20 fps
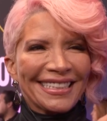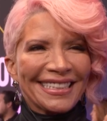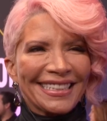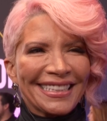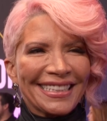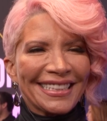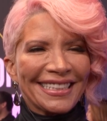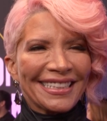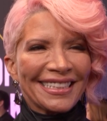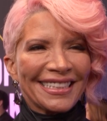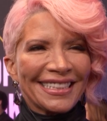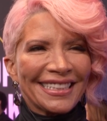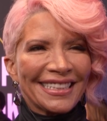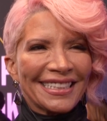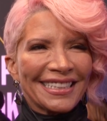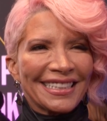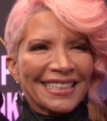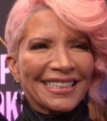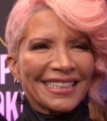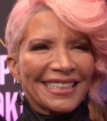
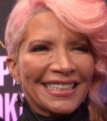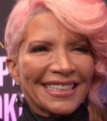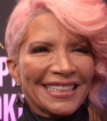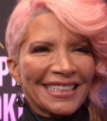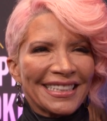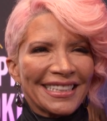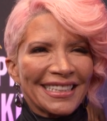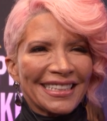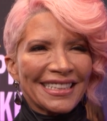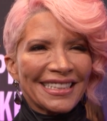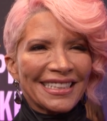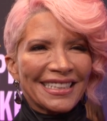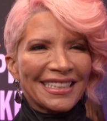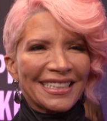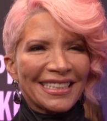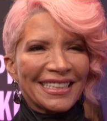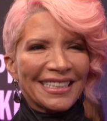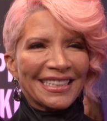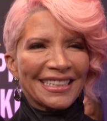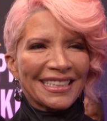
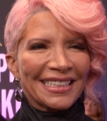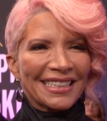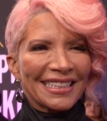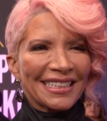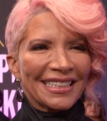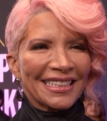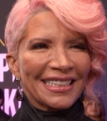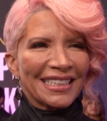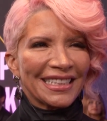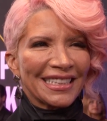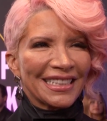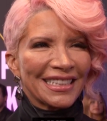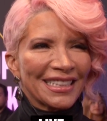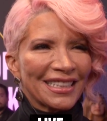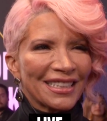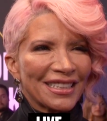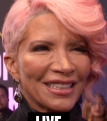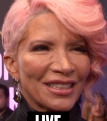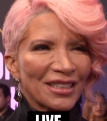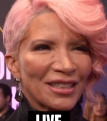
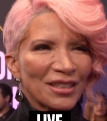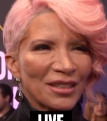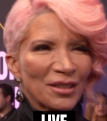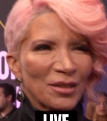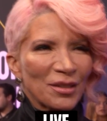The person shown says nothing.